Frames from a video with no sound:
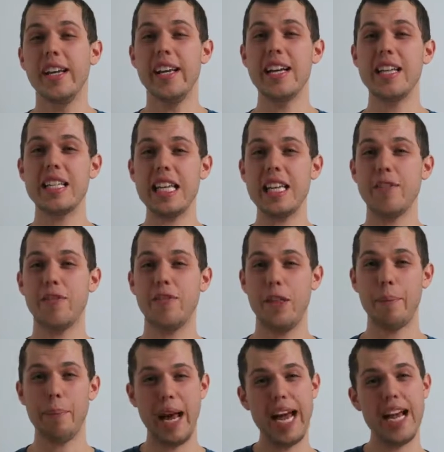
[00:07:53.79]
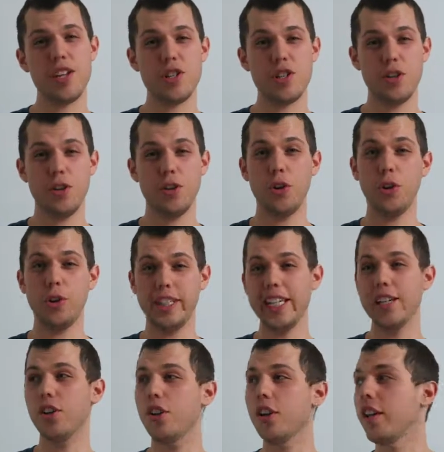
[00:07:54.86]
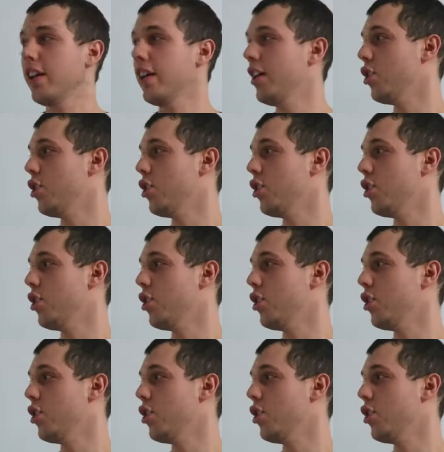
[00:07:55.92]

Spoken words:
is if the pastor or leader